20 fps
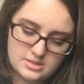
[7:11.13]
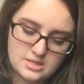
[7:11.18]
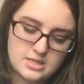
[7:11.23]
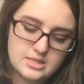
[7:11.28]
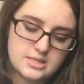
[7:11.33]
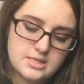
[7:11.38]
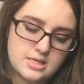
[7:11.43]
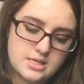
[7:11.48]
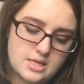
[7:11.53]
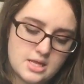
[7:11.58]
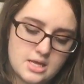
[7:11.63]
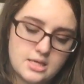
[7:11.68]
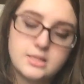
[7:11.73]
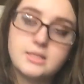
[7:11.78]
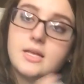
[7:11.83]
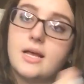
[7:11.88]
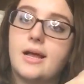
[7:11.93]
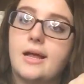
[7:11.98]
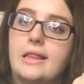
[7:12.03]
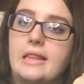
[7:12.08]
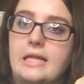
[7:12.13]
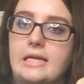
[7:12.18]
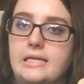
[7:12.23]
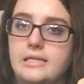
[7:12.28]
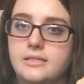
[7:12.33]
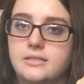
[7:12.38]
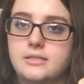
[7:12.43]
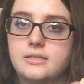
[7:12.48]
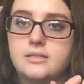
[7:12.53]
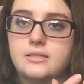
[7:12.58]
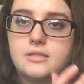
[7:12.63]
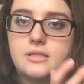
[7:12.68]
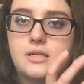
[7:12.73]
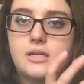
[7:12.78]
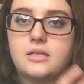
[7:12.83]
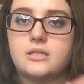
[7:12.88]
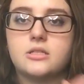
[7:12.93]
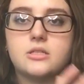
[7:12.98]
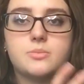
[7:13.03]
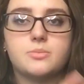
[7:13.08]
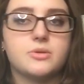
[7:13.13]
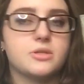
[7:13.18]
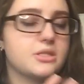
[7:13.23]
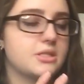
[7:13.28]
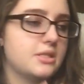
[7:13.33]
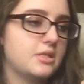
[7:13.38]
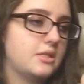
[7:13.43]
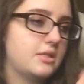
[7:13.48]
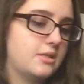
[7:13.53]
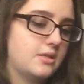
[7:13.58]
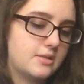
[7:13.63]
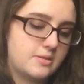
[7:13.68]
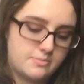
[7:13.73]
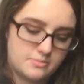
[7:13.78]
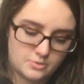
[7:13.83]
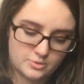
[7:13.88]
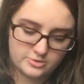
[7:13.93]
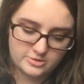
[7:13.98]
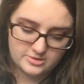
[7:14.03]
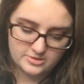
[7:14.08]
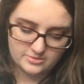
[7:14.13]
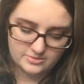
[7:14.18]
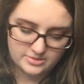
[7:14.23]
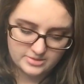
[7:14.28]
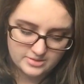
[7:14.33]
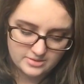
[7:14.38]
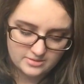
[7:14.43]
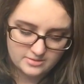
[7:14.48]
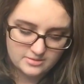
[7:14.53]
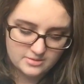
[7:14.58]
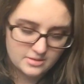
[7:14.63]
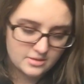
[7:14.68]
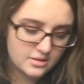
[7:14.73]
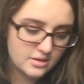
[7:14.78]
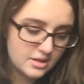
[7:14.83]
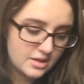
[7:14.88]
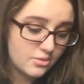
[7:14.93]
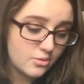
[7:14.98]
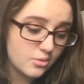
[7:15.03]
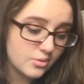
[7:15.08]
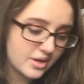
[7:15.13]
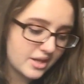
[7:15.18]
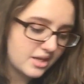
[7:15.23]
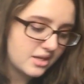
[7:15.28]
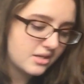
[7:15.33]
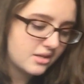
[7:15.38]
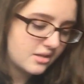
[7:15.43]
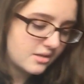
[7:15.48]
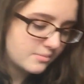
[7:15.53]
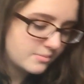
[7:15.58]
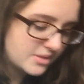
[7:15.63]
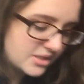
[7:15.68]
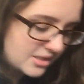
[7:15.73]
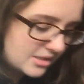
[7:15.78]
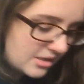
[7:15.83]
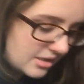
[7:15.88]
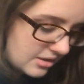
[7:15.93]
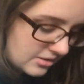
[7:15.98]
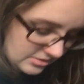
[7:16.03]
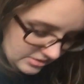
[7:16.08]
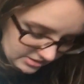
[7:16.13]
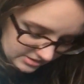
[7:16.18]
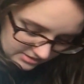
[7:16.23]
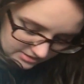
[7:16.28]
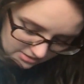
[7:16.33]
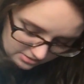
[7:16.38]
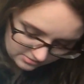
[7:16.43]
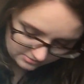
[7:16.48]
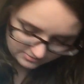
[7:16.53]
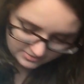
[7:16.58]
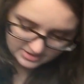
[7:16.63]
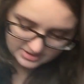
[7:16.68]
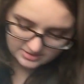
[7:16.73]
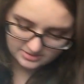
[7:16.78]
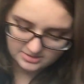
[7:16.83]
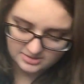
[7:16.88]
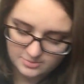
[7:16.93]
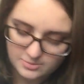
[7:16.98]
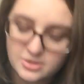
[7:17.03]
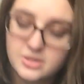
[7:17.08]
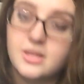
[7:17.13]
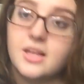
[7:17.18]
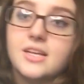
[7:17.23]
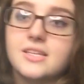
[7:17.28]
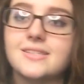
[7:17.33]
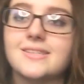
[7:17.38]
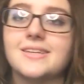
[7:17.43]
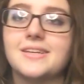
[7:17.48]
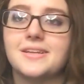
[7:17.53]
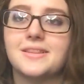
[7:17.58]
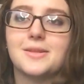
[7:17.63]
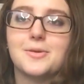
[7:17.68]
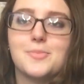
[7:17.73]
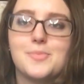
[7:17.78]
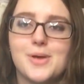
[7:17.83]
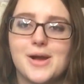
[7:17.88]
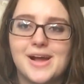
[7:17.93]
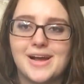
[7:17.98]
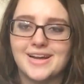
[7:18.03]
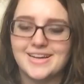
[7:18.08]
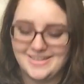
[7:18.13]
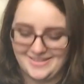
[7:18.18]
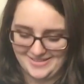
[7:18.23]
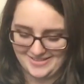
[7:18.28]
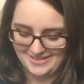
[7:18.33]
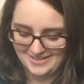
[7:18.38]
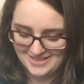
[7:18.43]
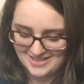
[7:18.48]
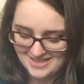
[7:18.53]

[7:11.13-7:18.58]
It's a nice highlight. I just blended it in more so it's don't get it on my clothes. Oh wait, there's one last thing in the back.